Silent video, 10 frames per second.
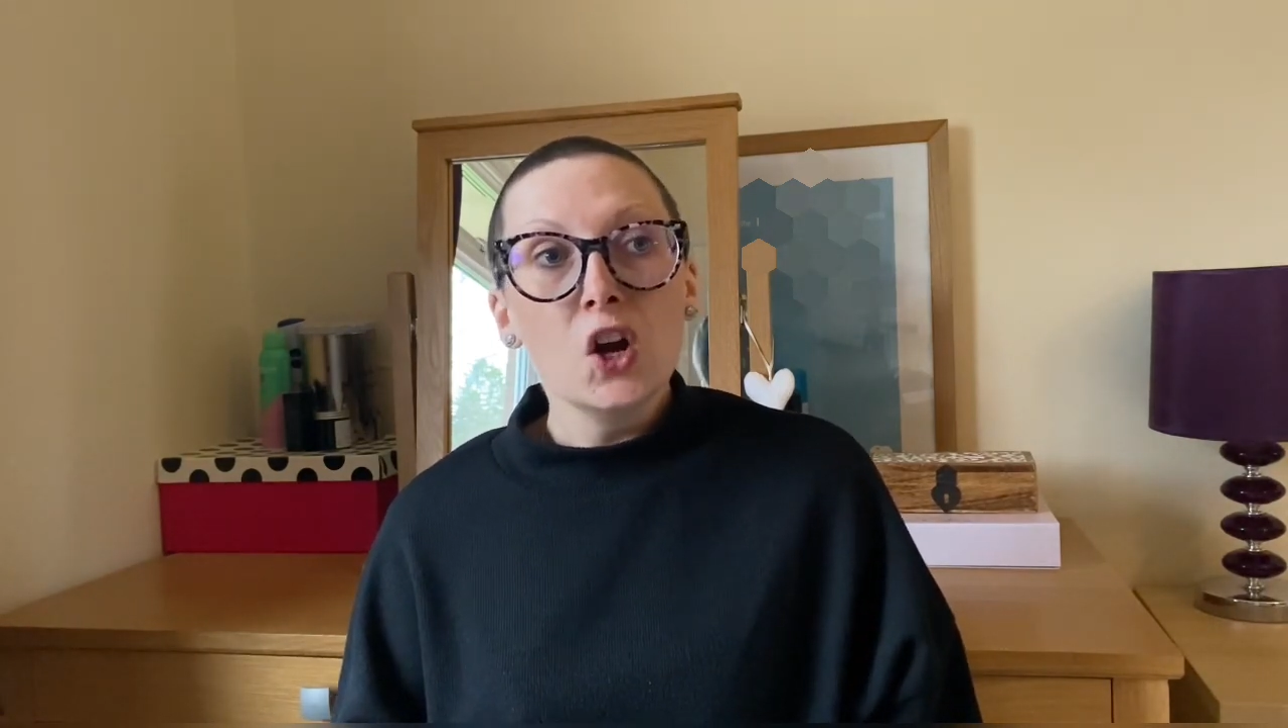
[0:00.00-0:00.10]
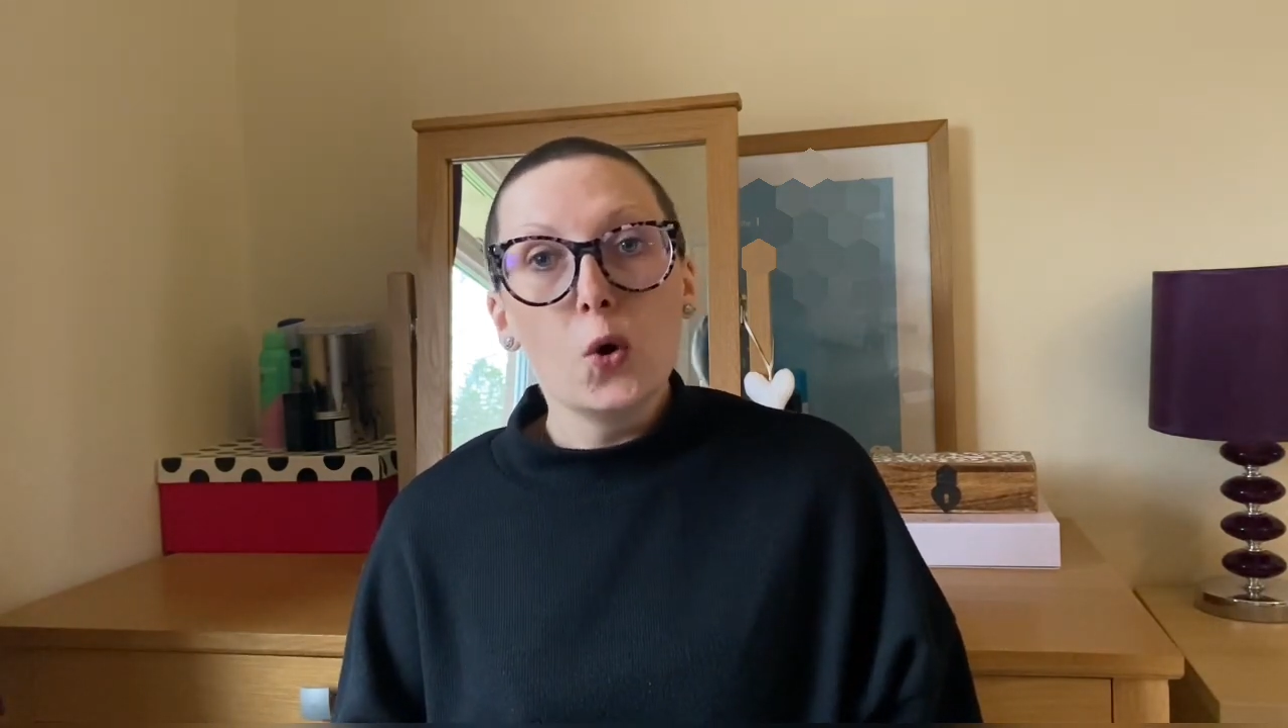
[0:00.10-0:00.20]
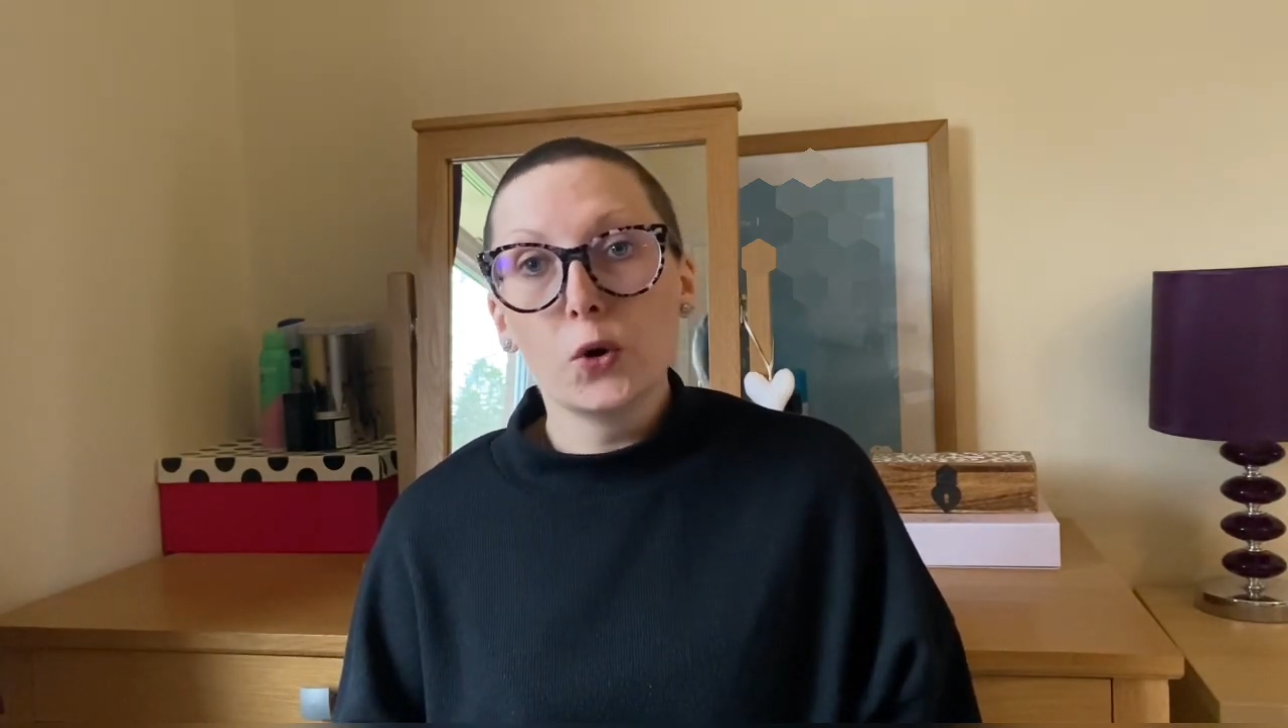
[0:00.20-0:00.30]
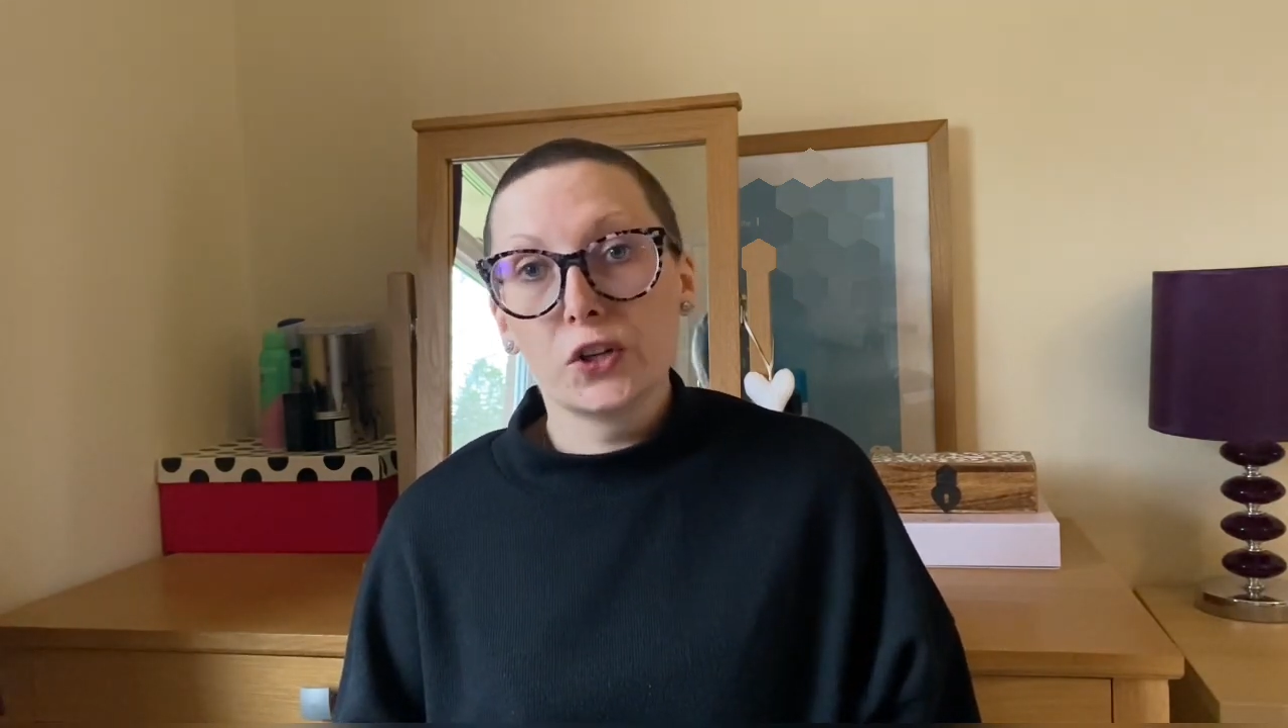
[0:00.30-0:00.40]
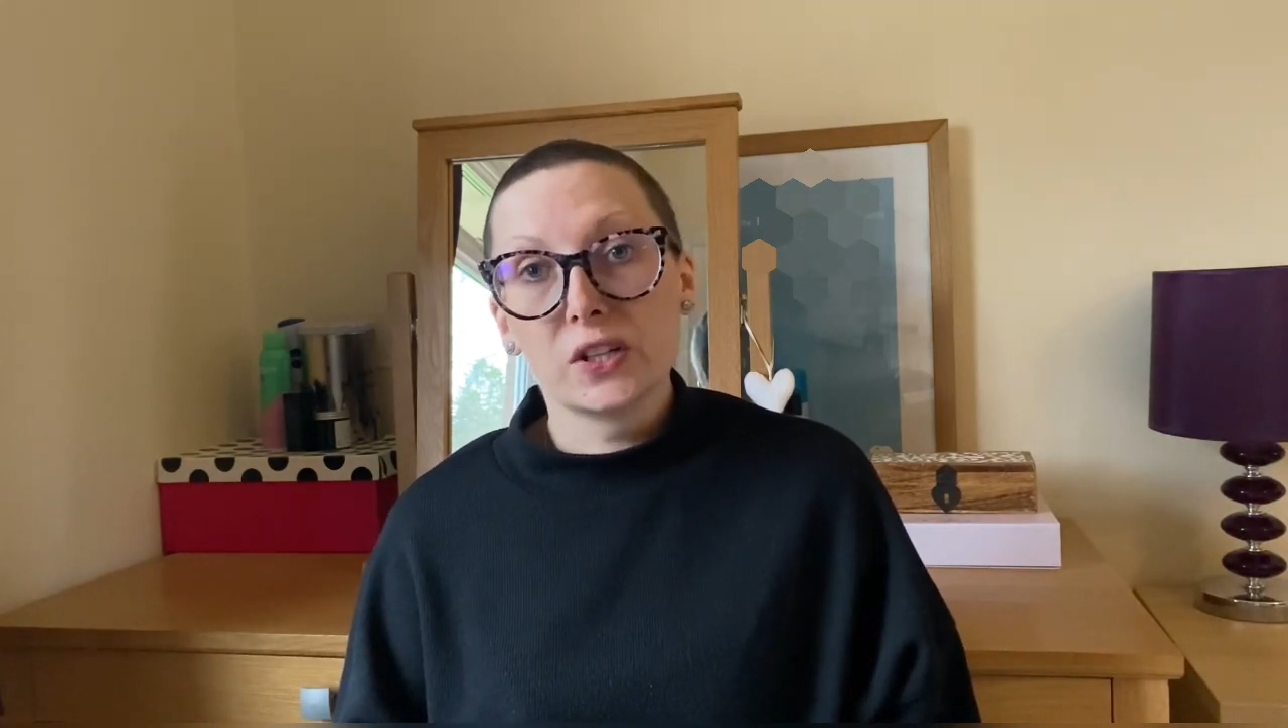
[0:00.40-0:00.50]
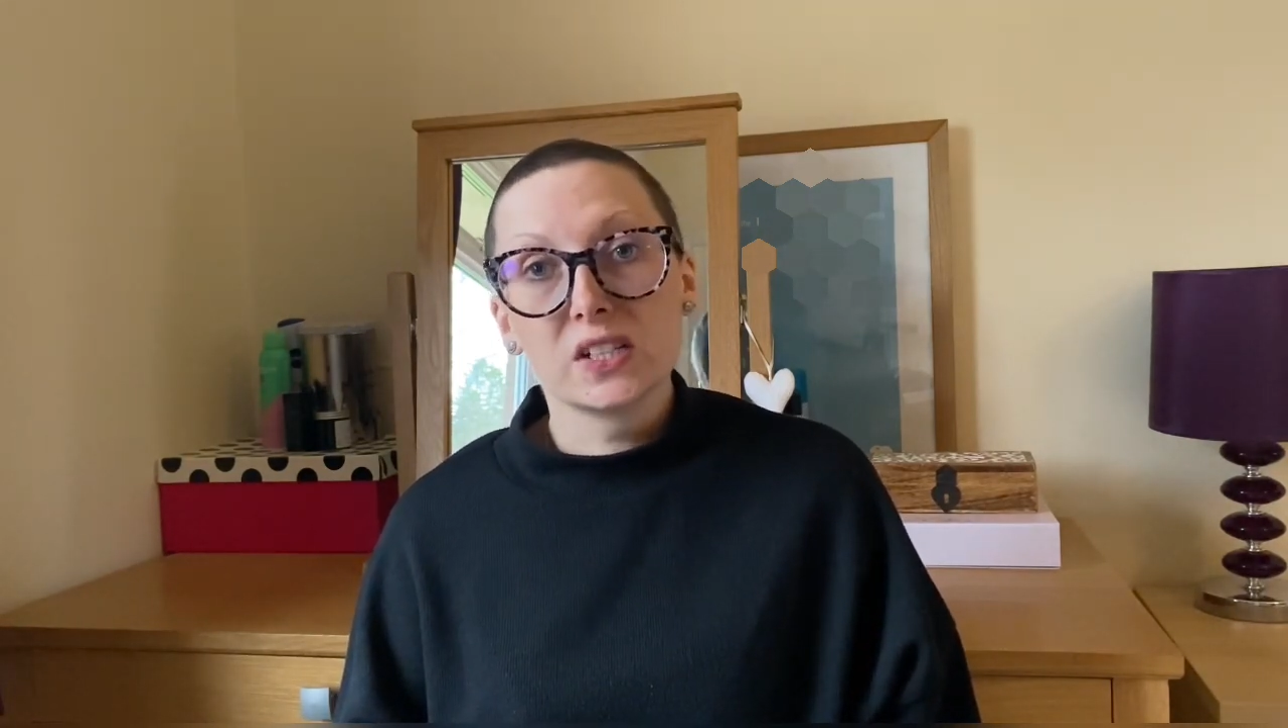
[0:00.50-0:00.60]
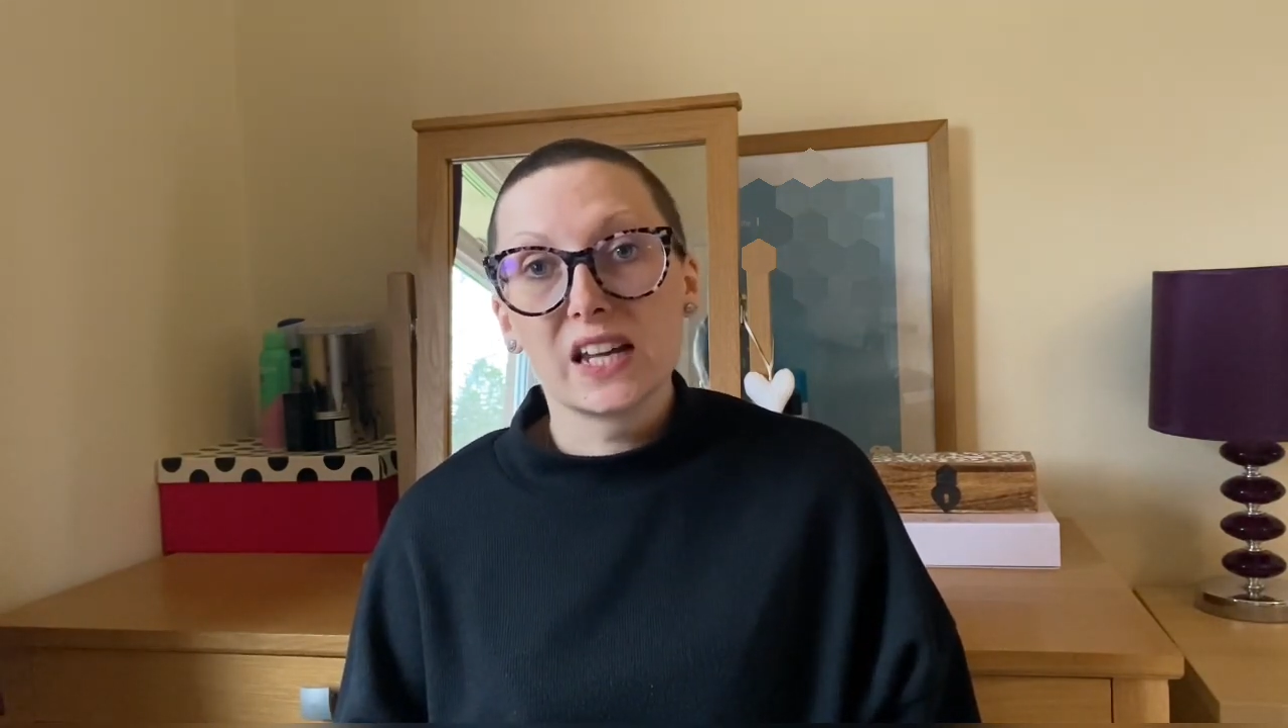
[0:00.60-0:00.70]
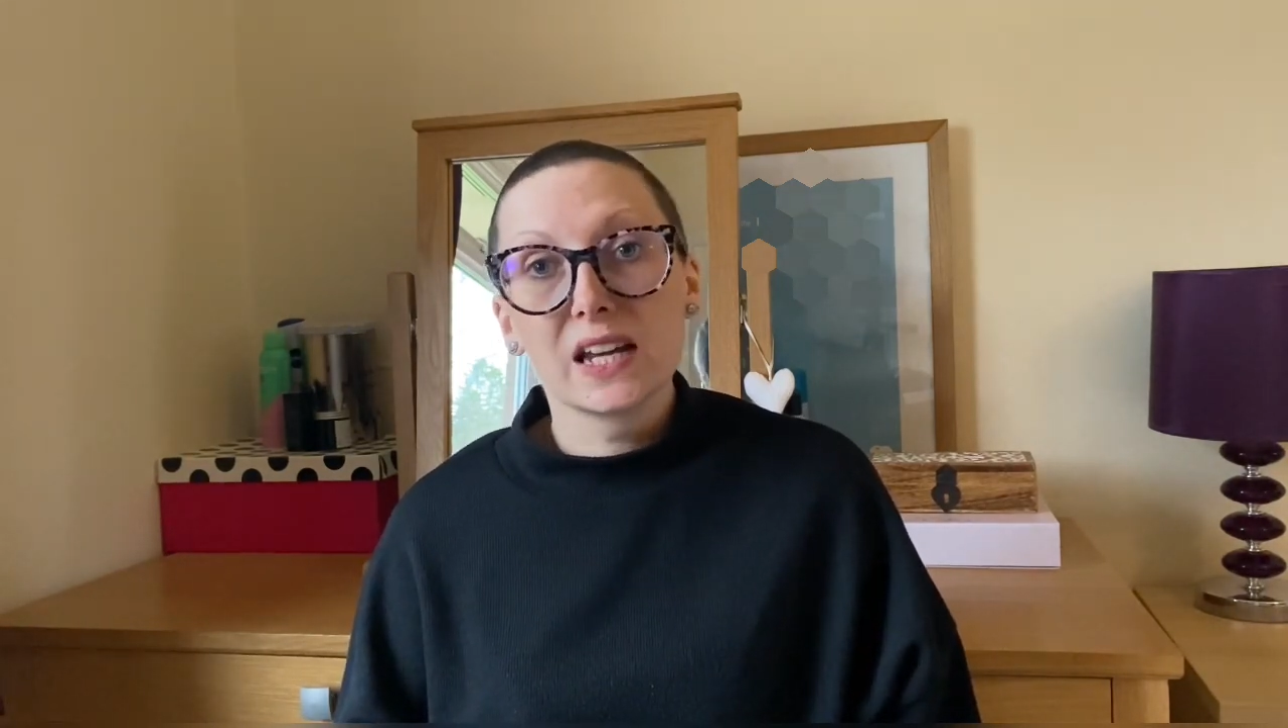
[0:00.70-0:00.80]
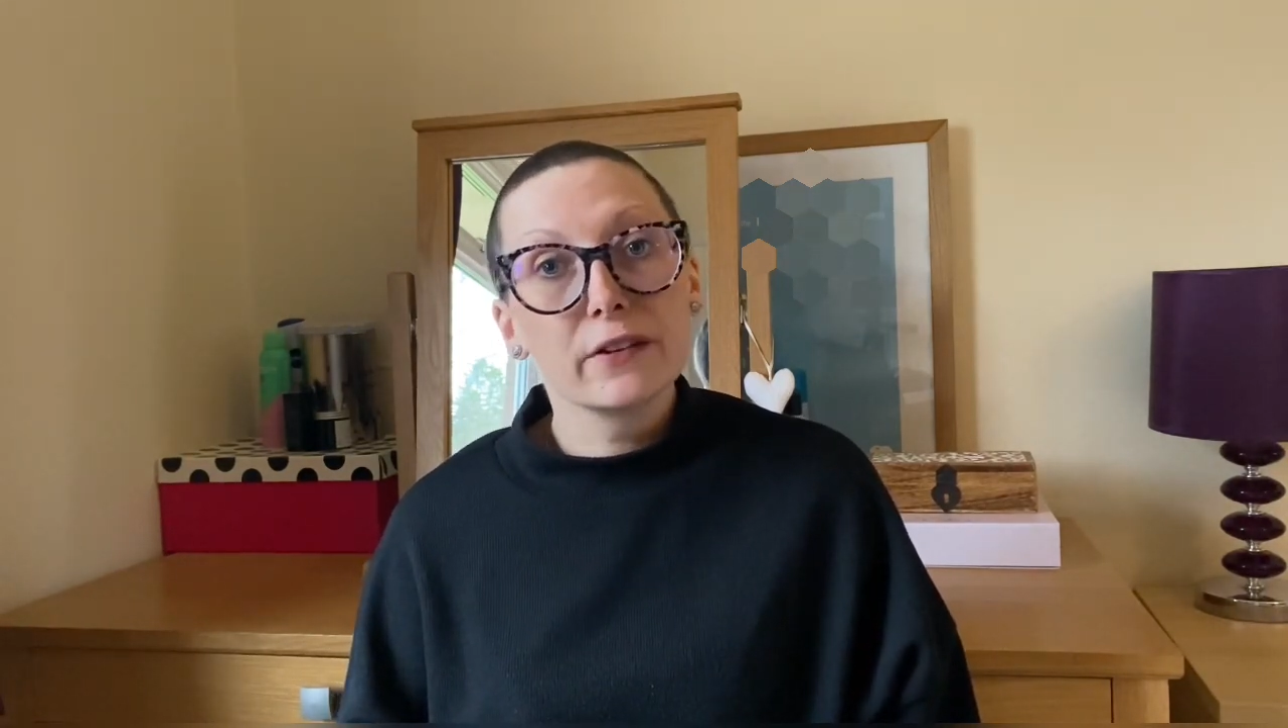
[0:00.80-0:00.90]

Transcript: or you can take